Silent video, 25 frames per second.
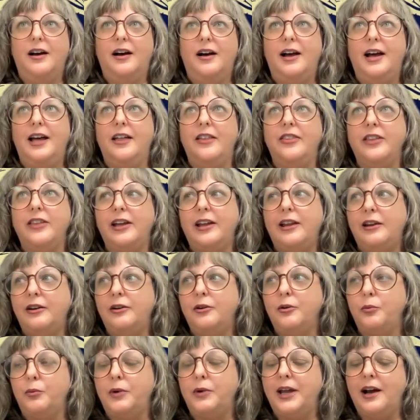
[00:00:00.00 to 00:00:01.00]
And
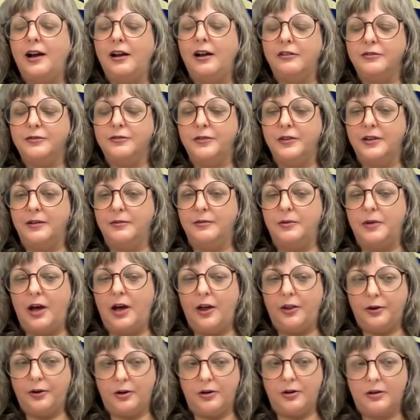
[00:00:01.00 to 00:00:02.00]
then we have
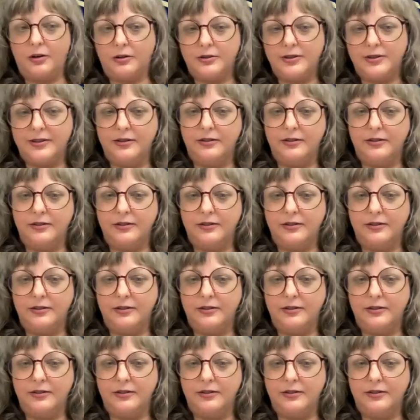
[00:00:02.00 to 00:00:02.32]
other